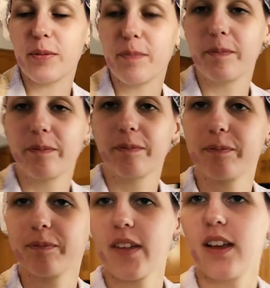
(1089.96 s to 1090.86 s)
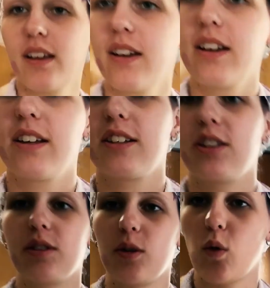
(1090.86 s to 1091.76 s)
Mm.
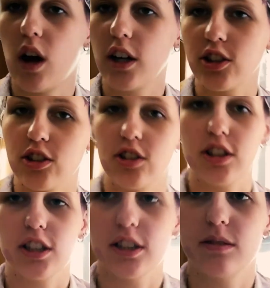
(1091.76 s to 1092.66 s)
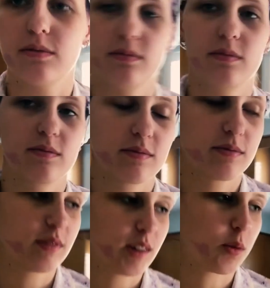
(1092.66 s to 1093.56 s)
You can wash your shirt.
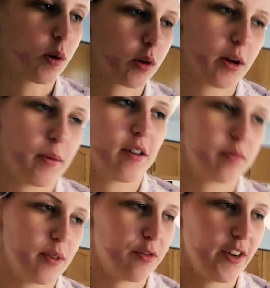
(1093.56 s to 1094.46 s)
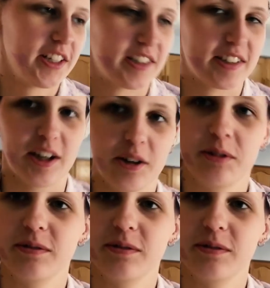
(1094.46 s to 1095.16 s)
Yeah. It won't come off my face though. It